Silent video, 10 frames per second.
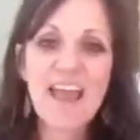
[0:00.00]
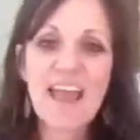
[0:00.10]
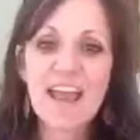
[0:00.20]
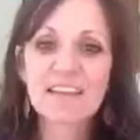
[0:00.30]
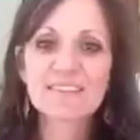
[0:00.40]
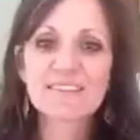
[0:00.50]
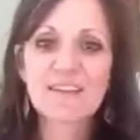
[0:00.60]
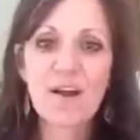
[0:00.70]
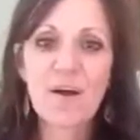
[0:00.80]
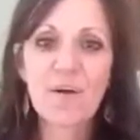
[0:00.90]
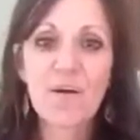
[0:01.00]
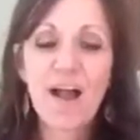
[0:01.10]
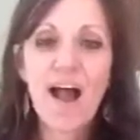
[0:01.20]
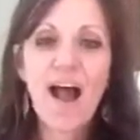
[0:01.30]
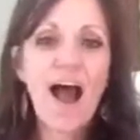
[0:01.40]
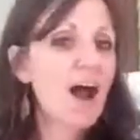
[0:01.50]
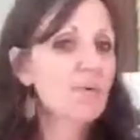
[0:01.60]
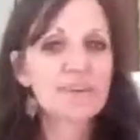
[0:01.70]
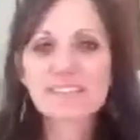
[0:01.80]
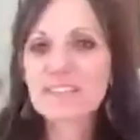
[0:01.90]
And so I
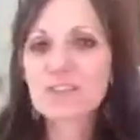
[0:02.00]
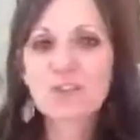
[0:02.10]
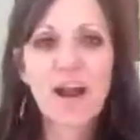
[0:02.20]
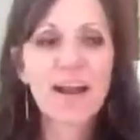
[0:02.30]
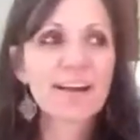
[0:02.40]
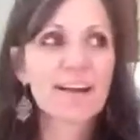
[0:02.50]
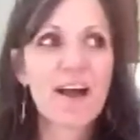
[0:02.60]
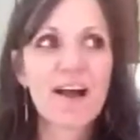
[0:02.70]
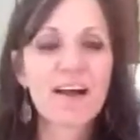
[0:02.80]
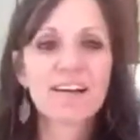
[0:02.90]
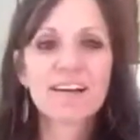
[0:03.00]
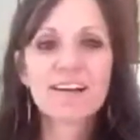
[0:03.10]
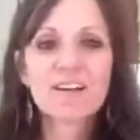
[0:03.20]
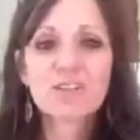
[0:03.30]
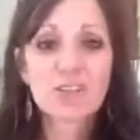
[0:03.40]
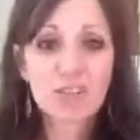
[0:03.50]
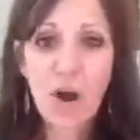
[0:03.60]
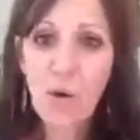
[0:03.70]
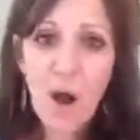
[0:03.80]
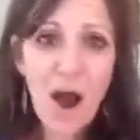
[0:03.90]
wasn't trying to
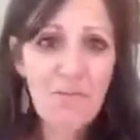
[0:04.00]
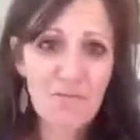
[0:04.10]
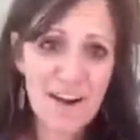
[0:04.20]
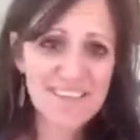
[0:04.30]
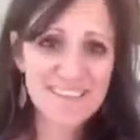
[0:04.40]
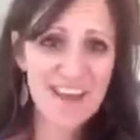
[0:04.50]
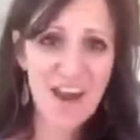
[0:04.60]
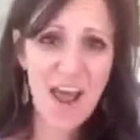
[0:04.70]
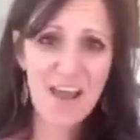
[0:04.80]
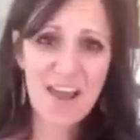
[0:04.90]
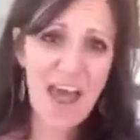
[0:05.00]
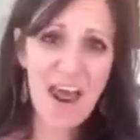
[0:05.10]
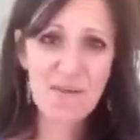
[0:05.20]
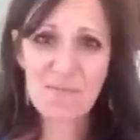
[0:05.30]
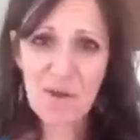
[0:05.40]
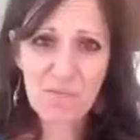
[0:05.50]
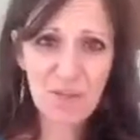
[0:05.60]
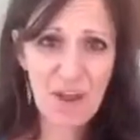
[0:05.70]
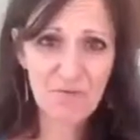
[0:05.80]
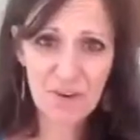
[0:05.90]
show off when I said I had a meal
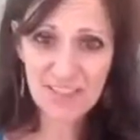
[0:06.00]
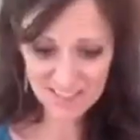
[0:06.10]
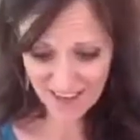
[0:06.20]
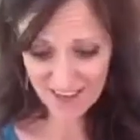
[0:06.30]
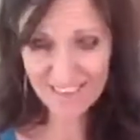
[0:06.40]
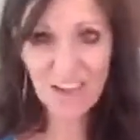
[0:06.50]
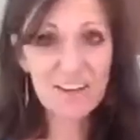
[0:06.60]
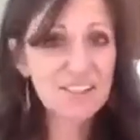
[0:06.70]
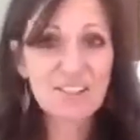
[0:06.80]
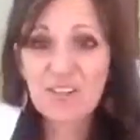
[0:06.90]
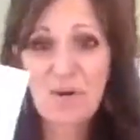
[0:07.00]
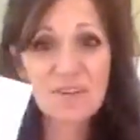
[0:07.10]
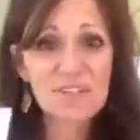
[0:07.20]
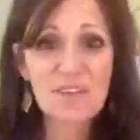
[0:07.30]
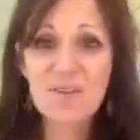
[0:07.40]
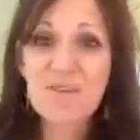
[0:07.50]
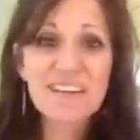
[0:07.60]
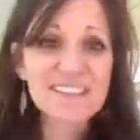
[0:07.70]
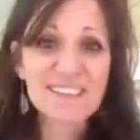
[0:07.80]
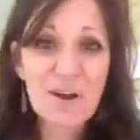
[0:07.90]
plan for each day, because I'm going to show it to you.
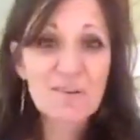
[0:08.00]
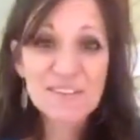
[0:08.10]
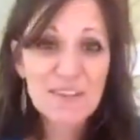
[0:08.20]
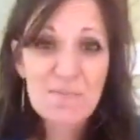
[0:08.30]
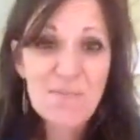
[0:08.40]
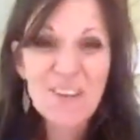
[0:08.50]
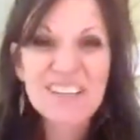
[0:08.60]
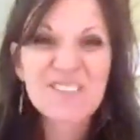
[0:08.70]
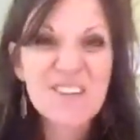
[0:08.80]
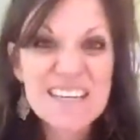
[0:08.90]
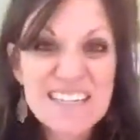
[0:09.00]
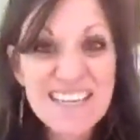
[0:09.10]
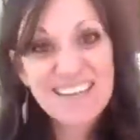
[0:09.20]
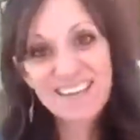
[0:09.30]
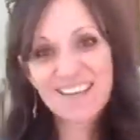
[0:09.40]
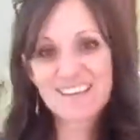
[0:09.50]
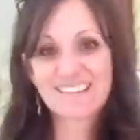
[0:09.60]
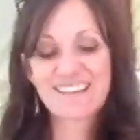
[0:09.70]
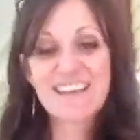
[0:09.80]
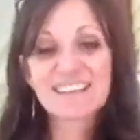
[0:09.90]
It's so simple, it's
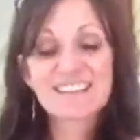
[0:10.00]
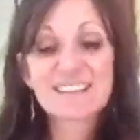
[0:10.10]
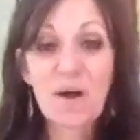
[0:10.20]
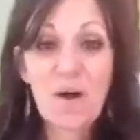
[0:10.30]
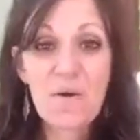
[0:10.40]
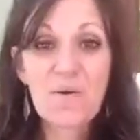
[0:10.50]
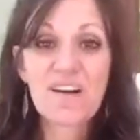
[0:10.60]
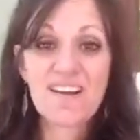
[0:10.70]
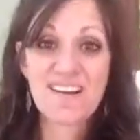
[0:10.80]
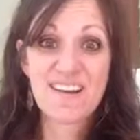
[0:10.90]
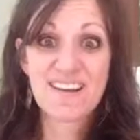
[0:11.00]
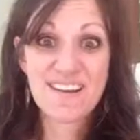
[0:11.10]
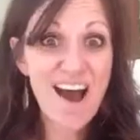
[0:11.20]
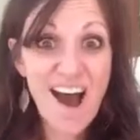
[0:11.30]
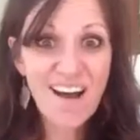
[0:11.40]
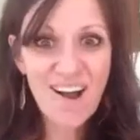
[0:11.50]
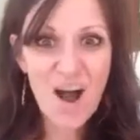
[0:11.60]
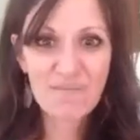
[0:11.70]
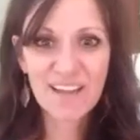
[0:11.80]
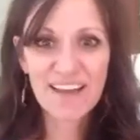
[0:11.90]
ridiculous. It's so not
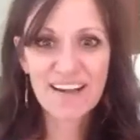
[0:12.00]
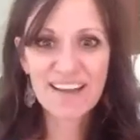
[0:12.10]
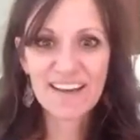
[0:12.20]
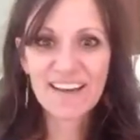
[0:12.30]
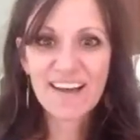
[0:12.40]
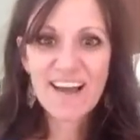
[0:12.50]
complicated.